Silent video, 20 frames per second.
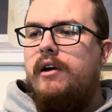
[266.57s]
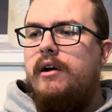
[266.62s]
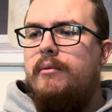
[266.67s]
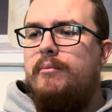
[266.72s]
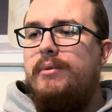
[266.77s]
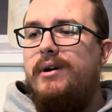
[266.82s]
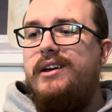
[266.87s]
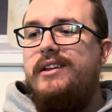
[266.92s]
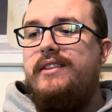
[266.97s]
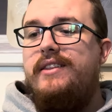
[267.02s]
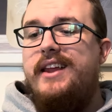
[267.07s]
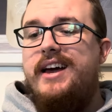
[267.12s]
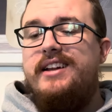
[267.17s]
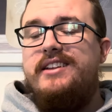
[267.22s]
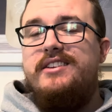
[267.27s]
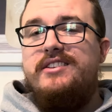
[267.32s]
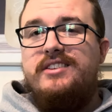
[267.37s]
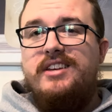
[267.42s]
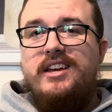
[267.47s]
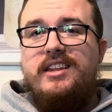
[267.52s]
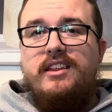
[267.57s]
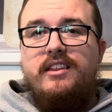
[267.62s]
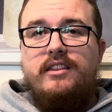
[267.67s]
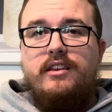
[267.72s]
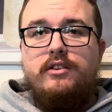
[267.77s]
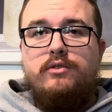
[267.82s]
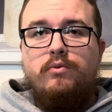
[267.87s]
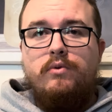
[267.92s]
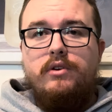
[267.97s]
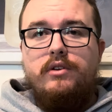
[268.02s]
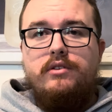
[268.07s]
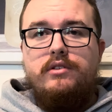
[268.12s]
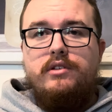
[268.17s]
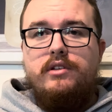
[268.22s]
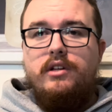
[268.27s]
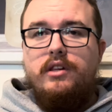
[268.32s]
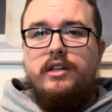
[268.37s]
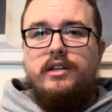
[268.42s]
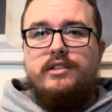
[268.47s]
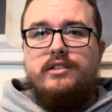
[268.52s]
But not to say that this one
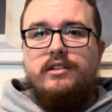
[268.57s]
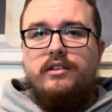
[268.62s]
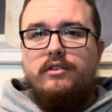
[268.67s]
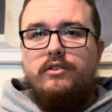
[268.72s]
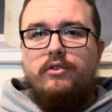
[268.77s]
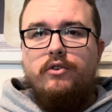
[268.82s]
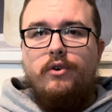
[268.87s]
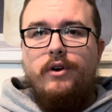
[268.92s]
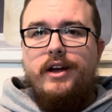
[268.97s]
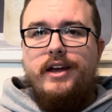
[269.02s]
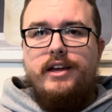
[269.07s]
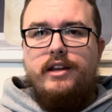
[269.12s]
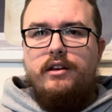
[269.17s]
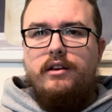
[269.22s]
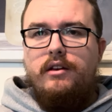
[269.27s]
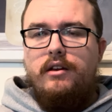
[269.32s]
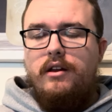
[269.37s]
still isn't great.